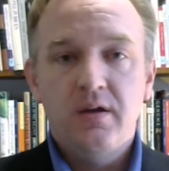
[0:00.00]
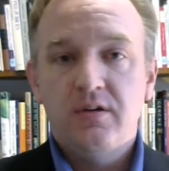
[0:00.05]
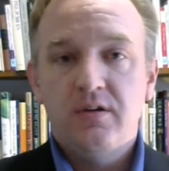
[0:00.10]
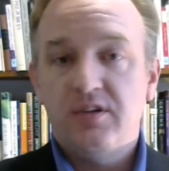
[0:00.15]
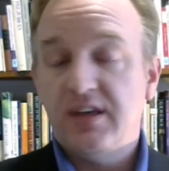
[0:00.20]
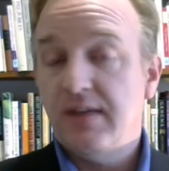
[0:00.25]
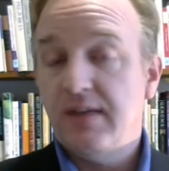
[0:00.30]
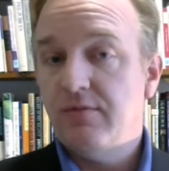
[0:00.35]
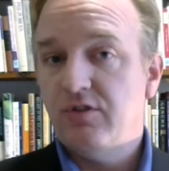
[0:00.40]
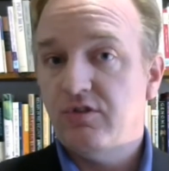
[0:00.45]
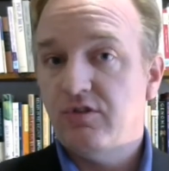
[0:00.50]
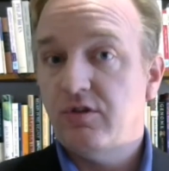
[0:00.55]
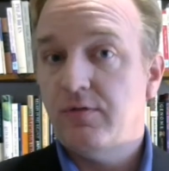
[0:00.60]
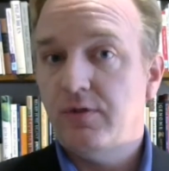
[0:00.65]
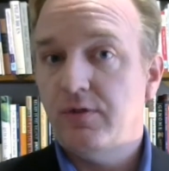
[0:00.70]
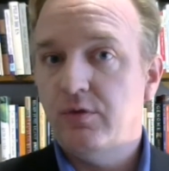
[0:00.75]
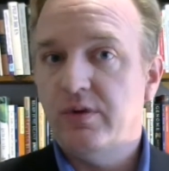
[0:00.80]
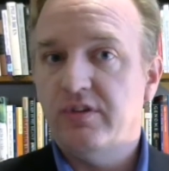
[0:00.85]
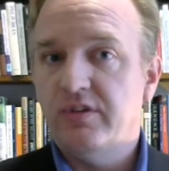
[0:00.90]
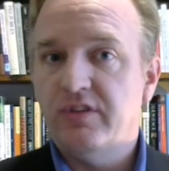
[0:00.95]
To give just a
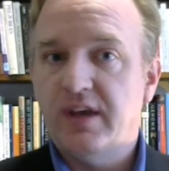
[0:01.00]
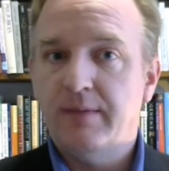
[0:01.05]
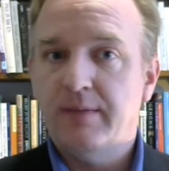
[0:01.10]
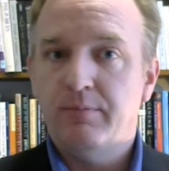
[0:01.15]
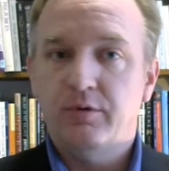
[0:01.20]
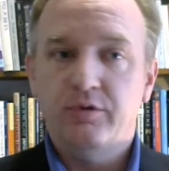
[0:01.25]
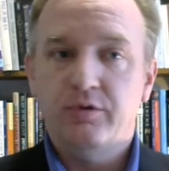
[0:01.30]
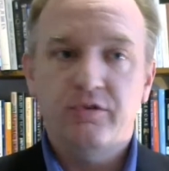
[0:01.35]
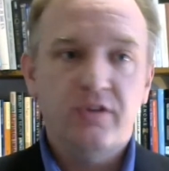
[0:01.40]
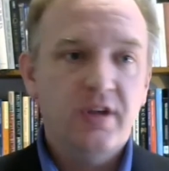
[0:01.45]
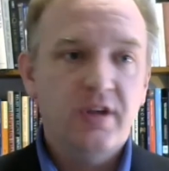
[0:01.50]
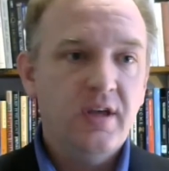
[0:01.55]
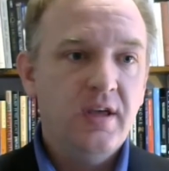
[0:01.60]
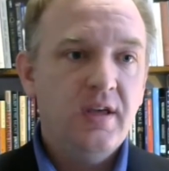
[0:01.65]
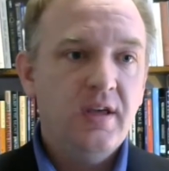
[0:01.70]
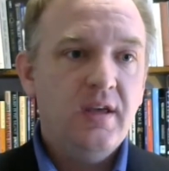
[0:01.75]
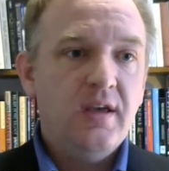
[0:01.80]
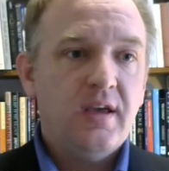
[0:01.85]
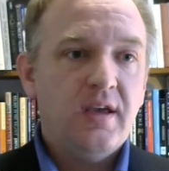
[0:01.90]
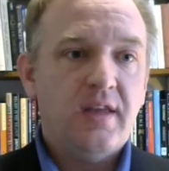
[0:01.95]
few examples,
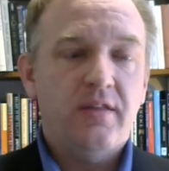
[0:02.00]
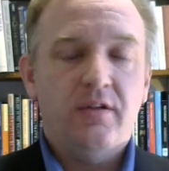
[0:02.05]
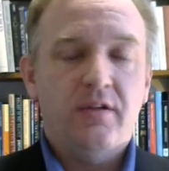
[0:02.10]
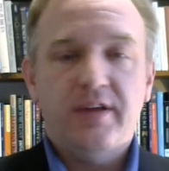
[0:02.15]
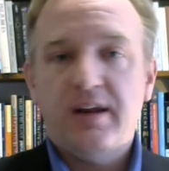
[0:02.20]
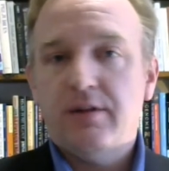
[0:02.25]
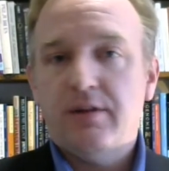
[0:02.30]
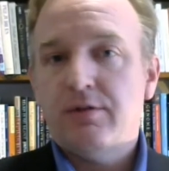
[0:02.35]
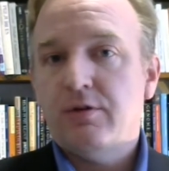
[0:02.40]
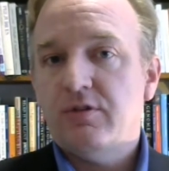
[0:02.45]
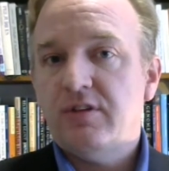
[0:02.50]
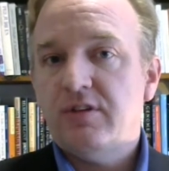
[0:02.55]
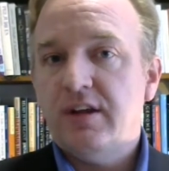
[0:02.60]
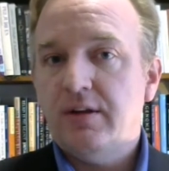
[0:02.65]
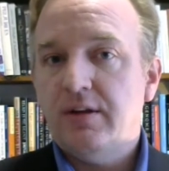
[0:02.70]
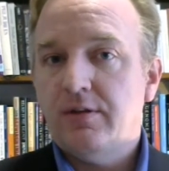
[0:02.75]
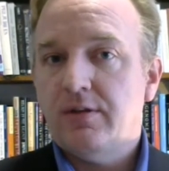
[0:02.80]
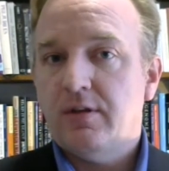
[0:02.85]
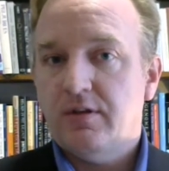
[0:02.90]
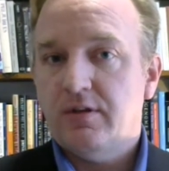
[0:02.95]
in the late
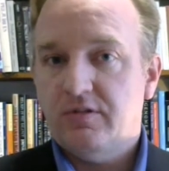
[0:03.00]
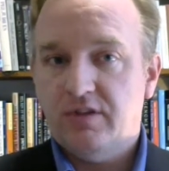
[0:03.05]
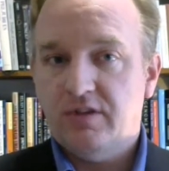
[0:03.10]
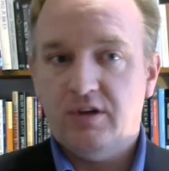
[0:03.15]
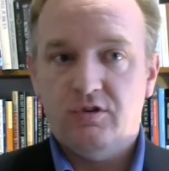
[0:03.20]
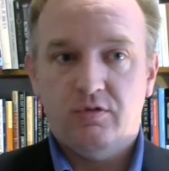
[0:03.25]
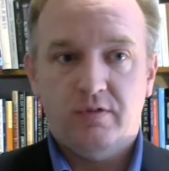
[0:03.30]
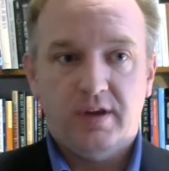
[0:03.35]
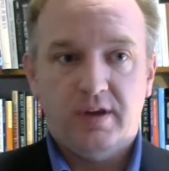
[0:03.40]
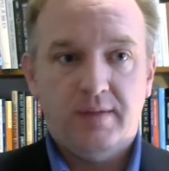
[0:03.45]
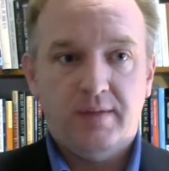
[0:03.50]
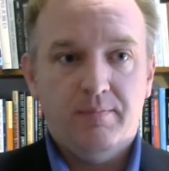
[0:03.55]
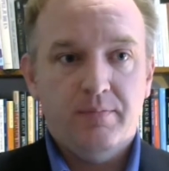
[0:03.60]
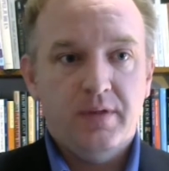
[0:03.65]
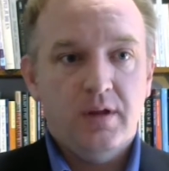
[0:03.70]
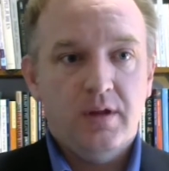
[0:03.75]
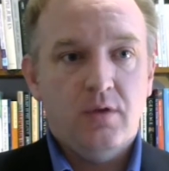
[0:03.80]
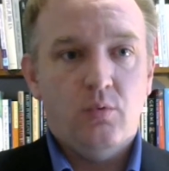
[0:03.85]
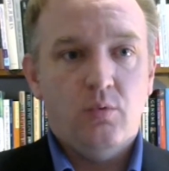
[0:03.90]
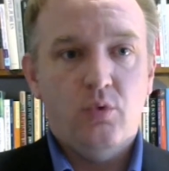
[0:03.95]
13th century,
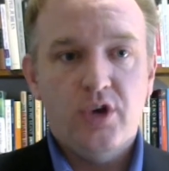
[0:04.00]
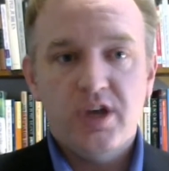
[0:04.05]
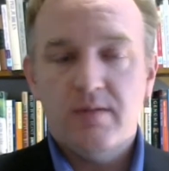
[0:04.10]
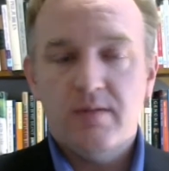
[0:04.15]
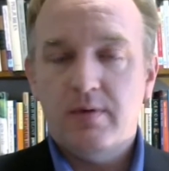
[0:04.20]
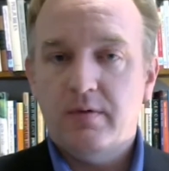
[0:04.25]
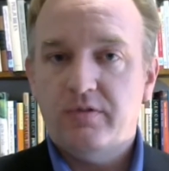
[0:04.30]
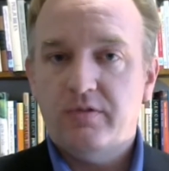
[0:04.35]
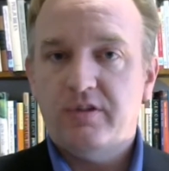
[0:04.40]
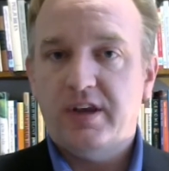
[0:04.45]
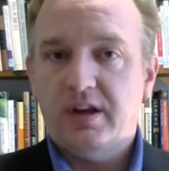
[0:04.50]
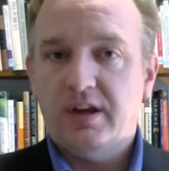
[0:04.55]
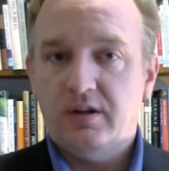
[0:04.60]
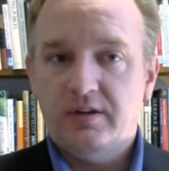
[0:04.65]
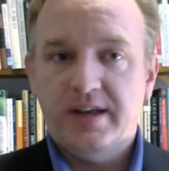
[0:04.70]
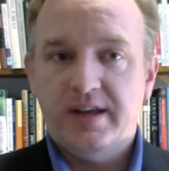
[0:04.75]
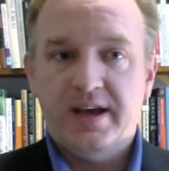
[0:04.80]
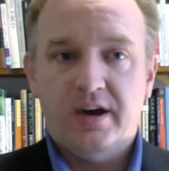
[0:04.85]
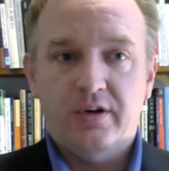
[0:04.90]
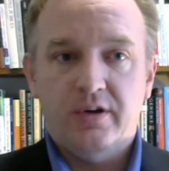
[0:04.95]
William of St.
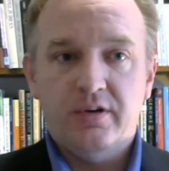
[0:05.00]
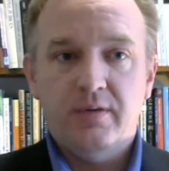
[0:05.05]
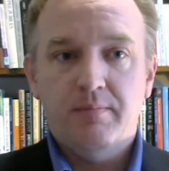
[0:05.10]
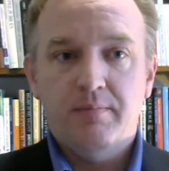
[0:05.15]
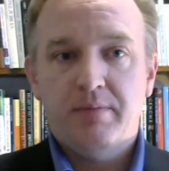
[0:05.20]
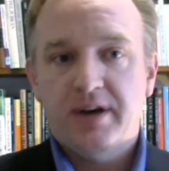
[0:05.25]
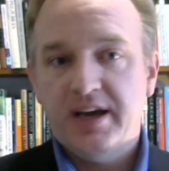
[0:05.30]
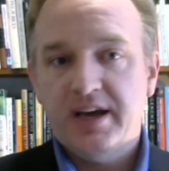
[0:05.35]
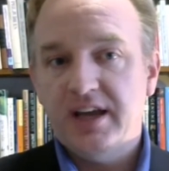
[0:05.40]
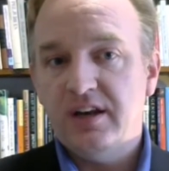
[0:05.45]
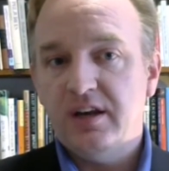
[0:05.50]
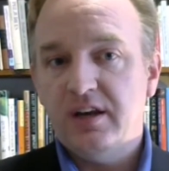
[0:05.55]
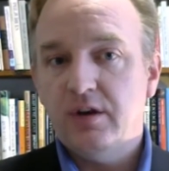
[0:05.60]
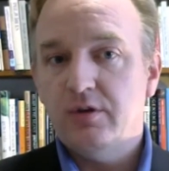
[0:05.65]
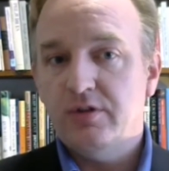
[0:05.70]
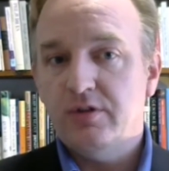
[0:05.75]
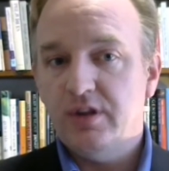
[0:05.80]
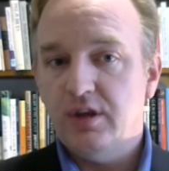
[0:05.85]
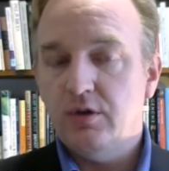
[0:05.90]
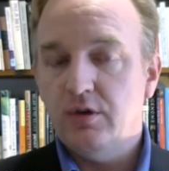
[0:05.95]
Cloud
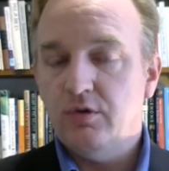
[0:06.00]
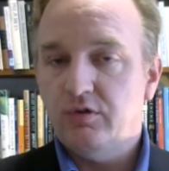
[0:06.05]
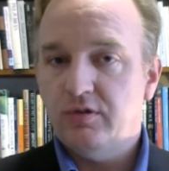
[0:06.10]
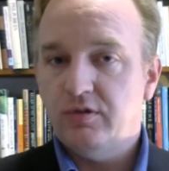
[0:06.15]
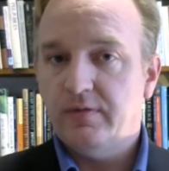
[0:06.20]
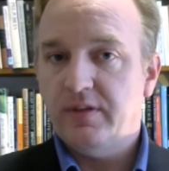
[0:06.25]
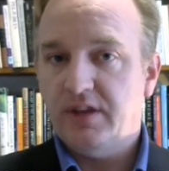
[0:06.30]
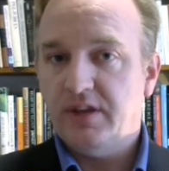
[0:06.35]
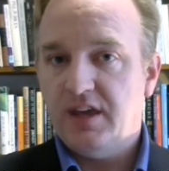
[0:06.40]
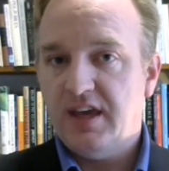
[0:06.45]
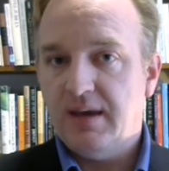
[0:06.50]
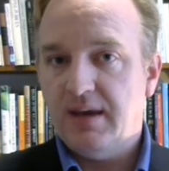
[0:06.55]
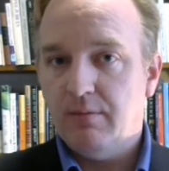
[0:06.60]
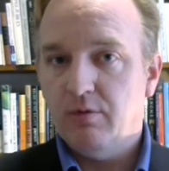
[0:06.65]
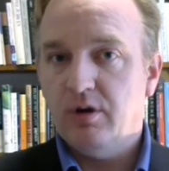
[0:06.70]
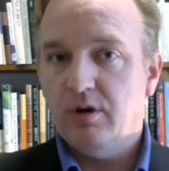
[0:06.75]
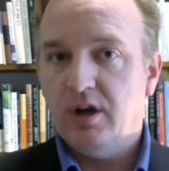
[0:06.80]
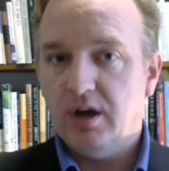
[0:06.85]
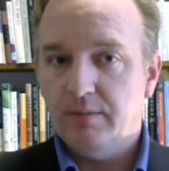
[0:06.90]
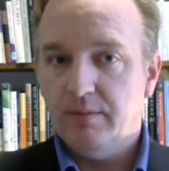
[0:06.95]
pioneered the use of the
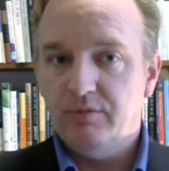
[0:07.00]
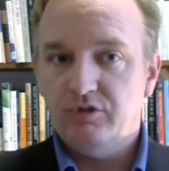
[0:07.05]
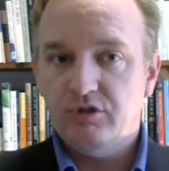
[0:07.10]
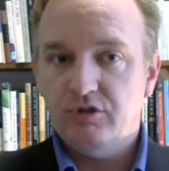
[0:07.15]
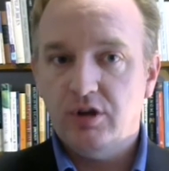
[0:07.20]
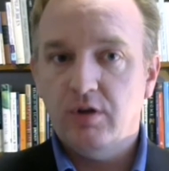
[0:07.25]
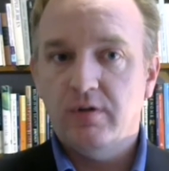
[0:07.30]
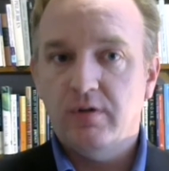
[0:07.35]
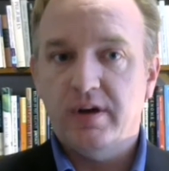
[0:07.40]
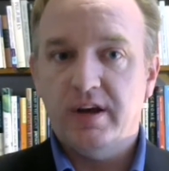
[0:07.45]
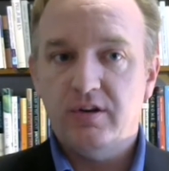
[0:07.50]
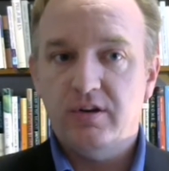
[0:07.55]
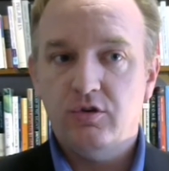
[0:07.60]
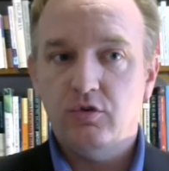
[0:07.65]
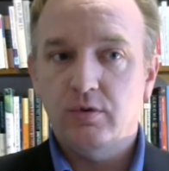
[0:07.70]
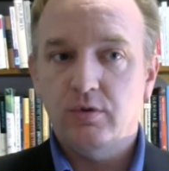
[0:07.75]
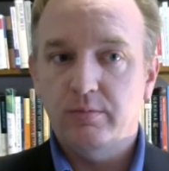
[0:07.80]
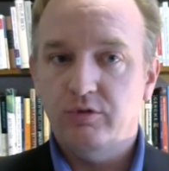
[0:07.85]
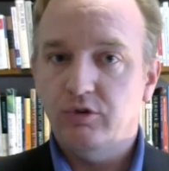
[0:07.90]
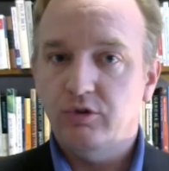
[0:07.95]
camera obscura
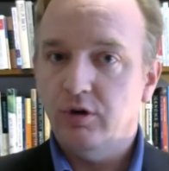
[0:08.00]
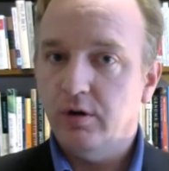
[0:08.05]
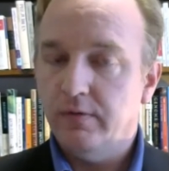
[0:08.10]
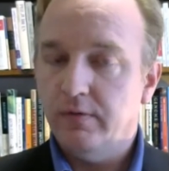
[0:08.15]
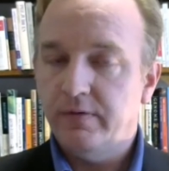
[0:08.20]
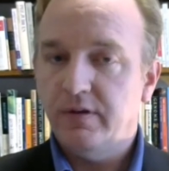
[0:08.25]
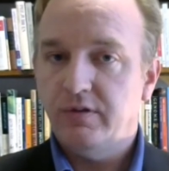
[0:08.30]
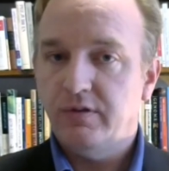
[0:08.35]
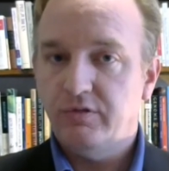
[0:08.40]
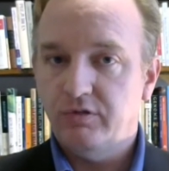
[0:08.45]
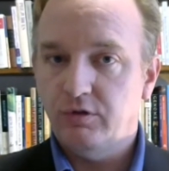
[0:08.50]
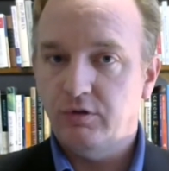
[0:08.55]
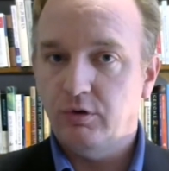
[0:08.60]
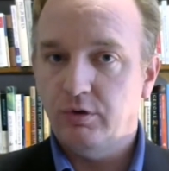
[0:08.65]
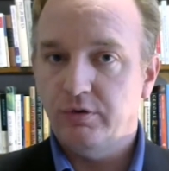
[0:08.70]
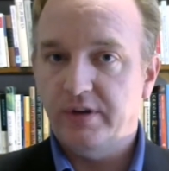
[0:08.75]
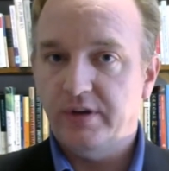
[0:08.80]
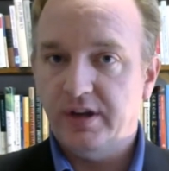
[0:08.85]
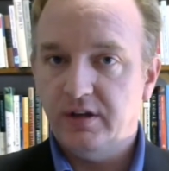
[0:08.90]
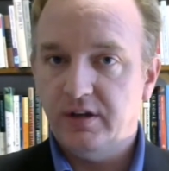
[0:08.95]
to observe
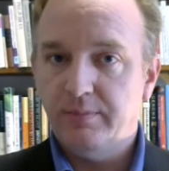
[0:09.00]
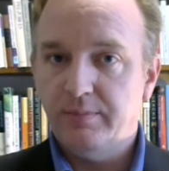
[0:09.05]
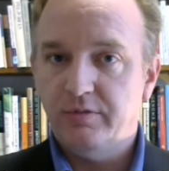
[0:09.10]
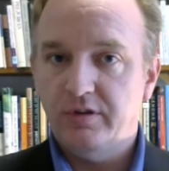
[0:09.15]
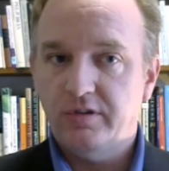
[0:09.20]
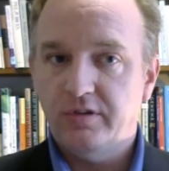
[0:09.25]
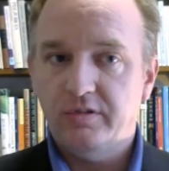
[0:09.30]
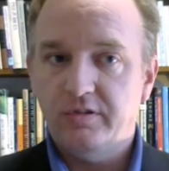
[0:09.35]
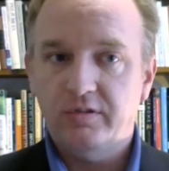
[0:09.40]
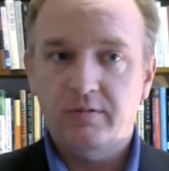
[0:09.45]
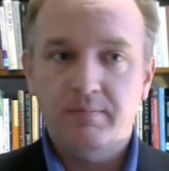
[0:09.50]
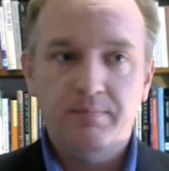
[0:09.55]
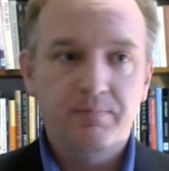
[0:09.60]
solar eclipses.